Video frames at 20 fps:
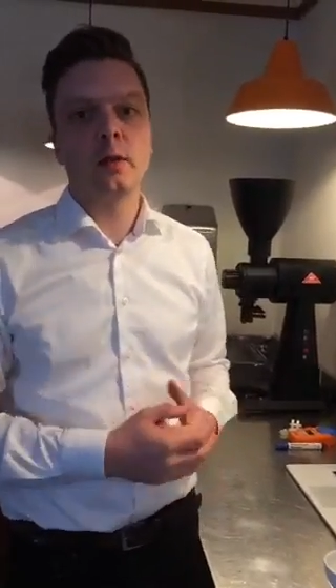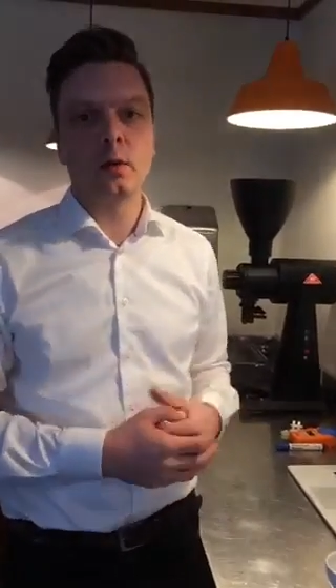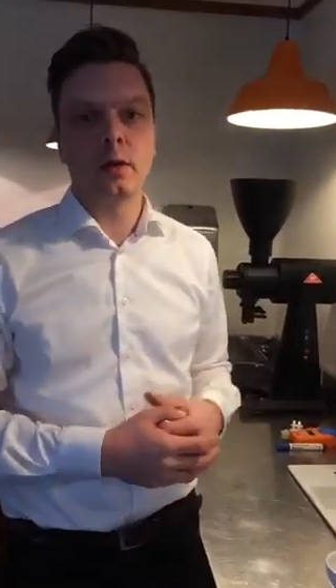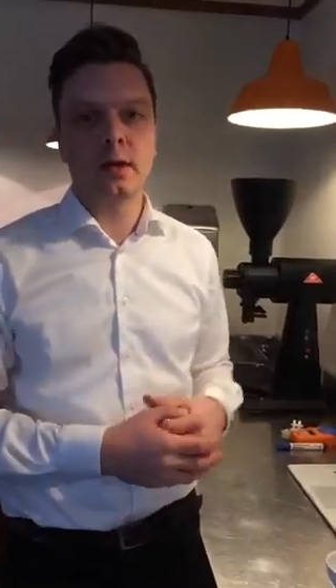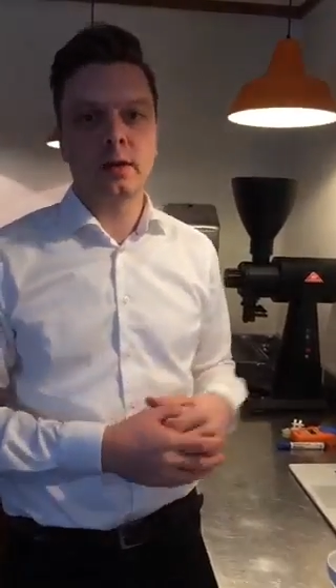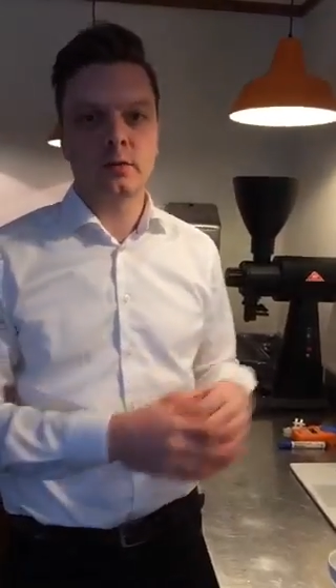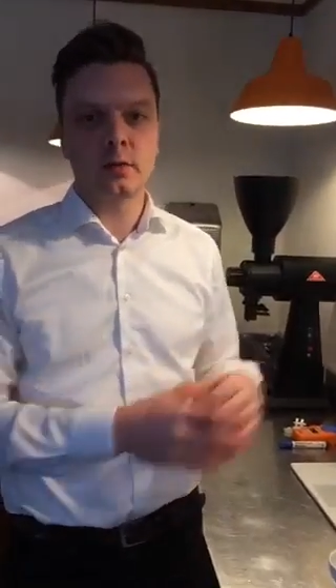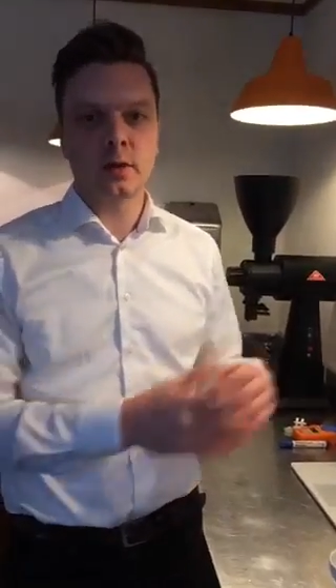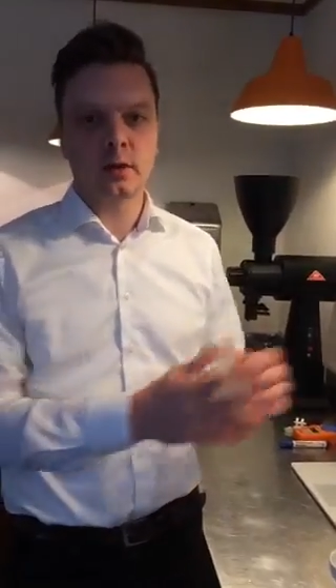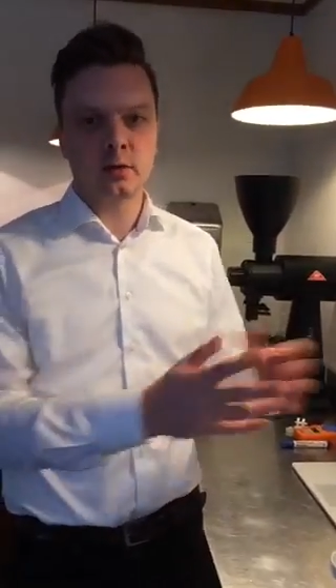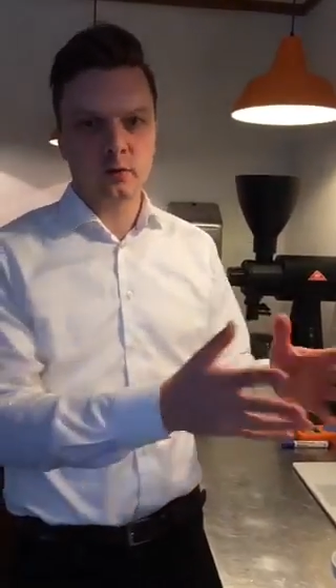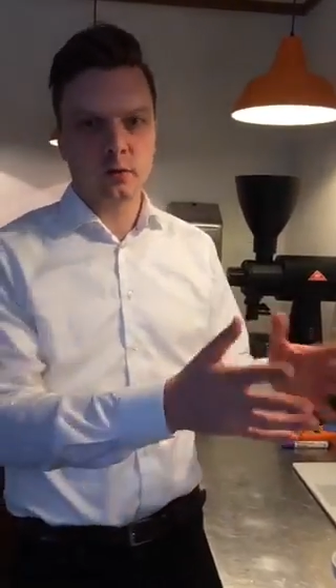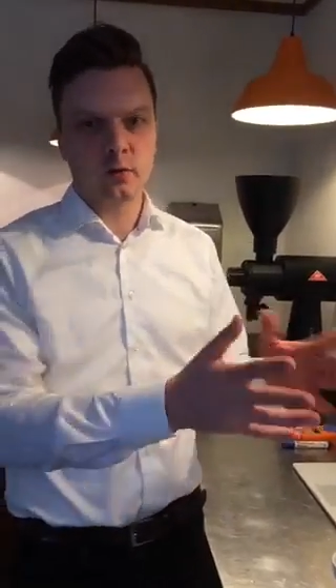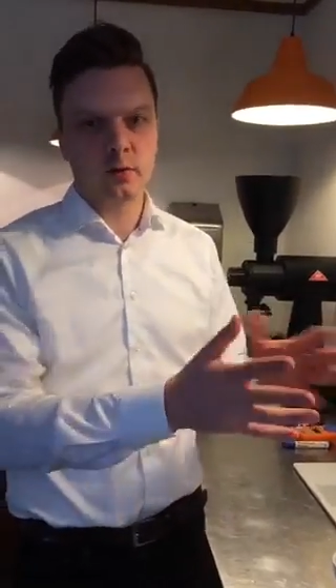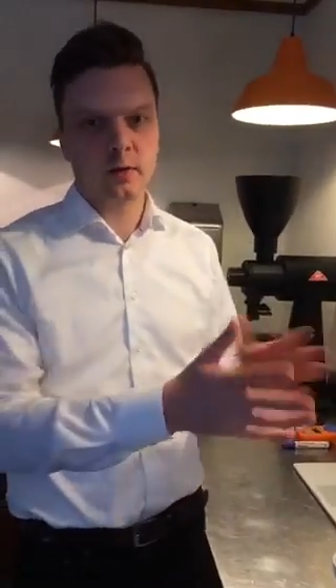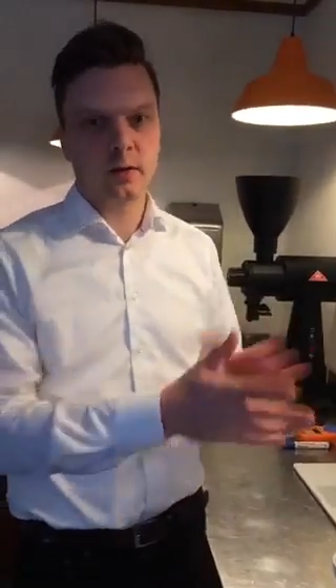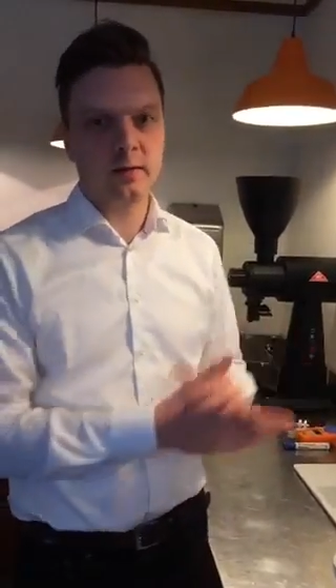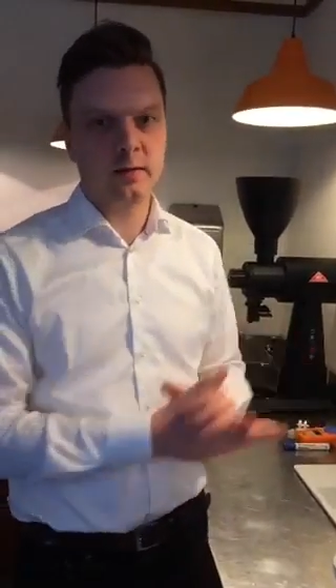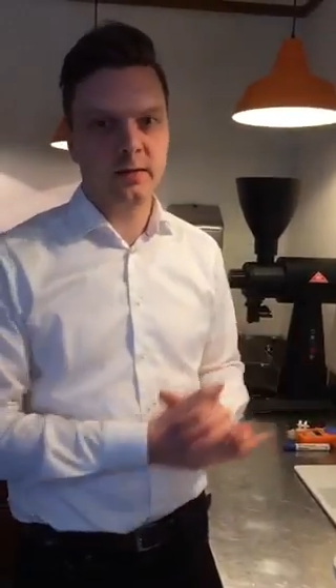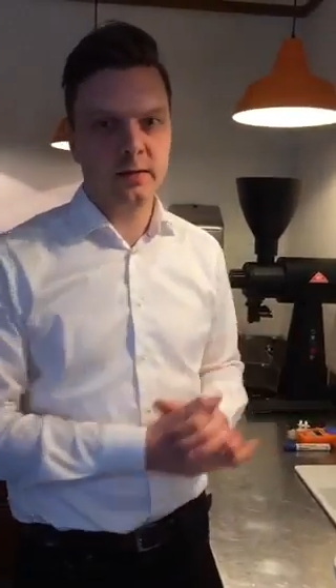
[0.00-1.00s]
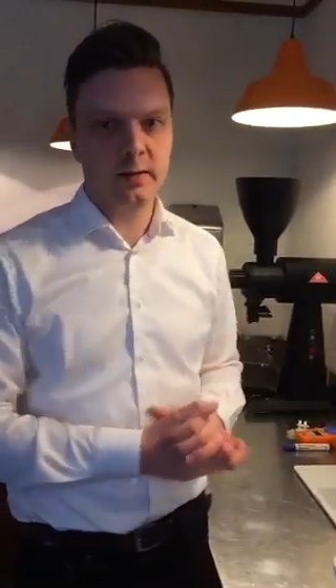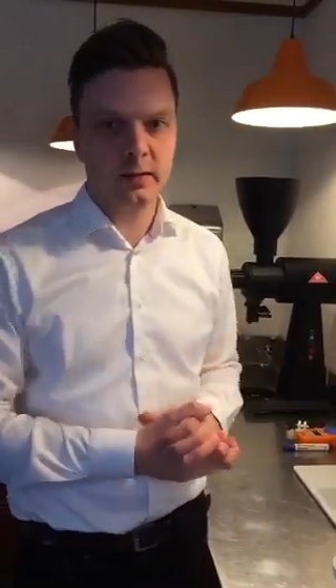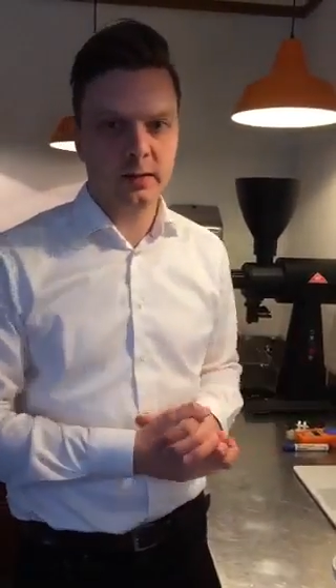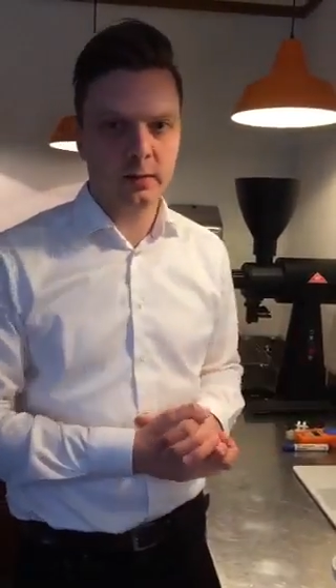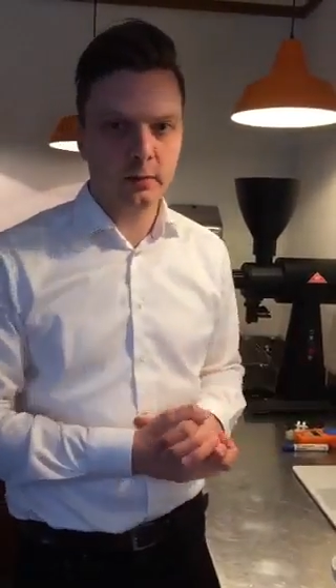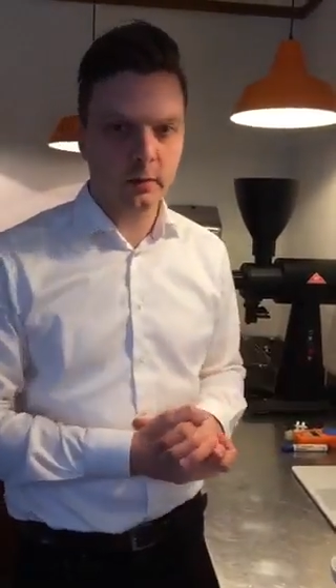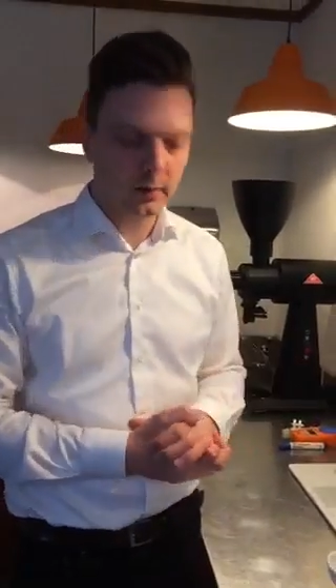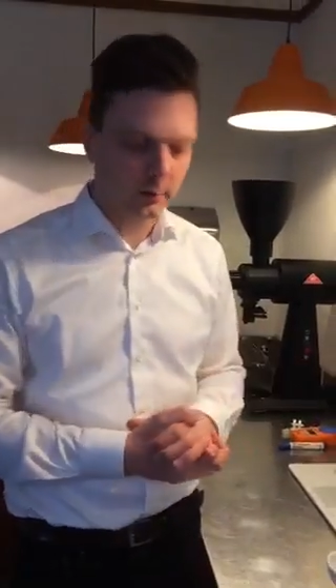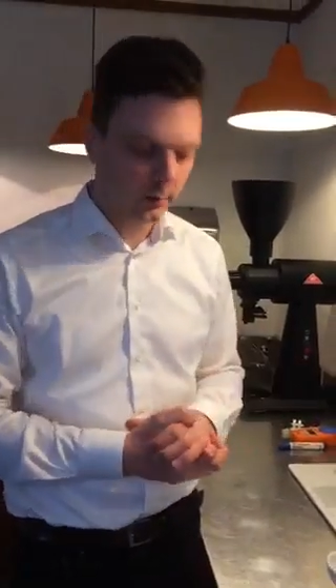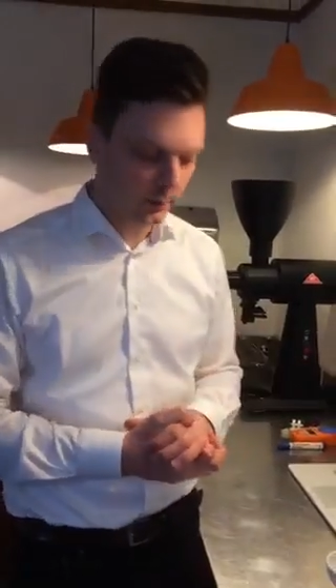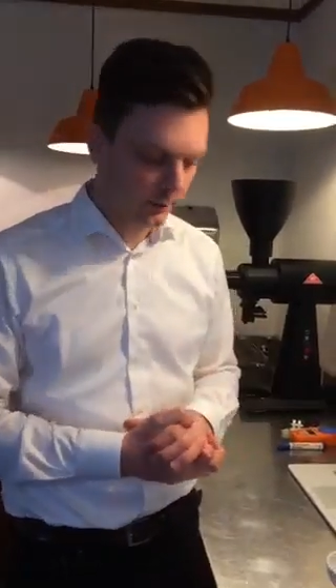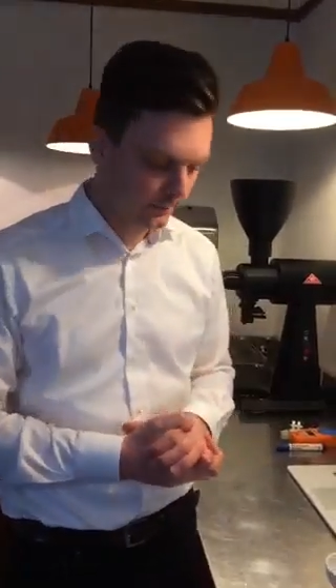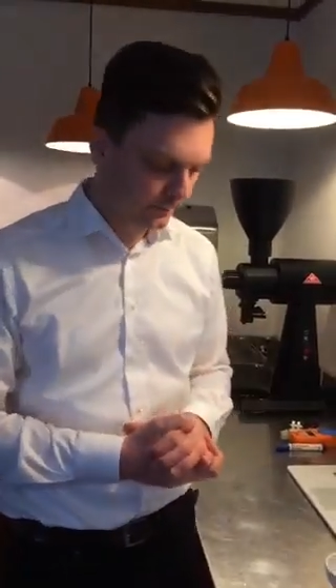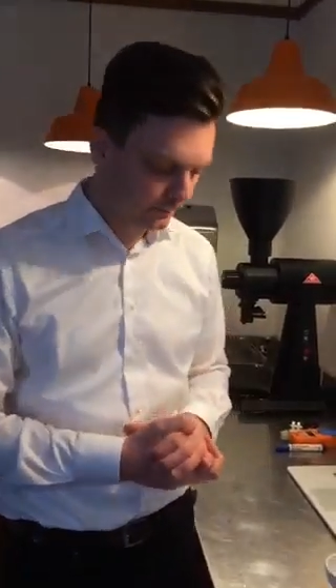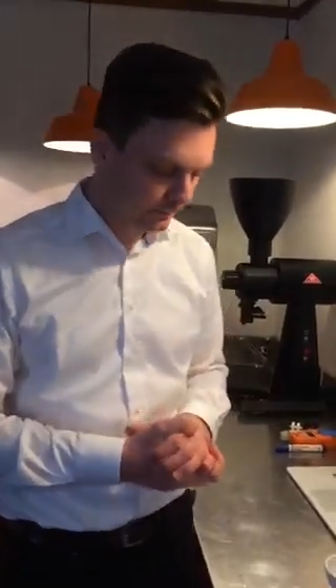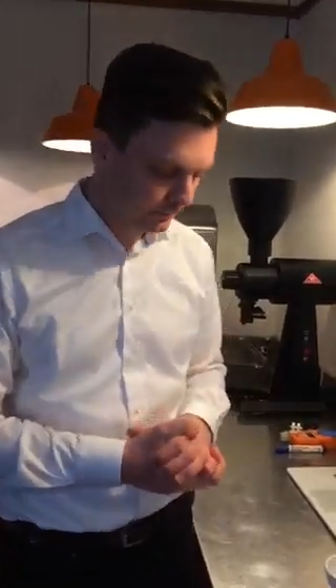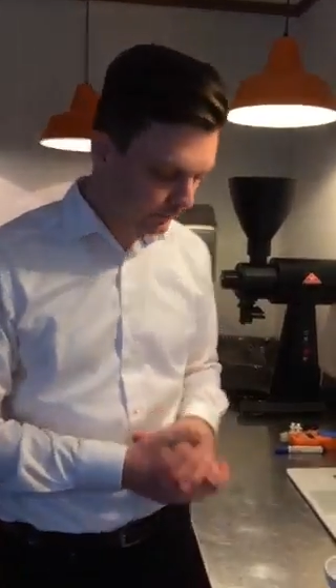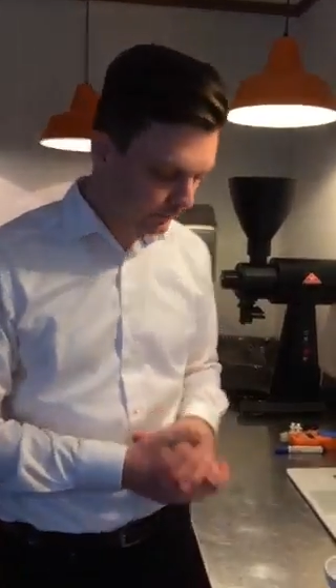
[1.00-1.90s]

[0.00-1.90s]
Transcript: lower extraction on the ditting grinder.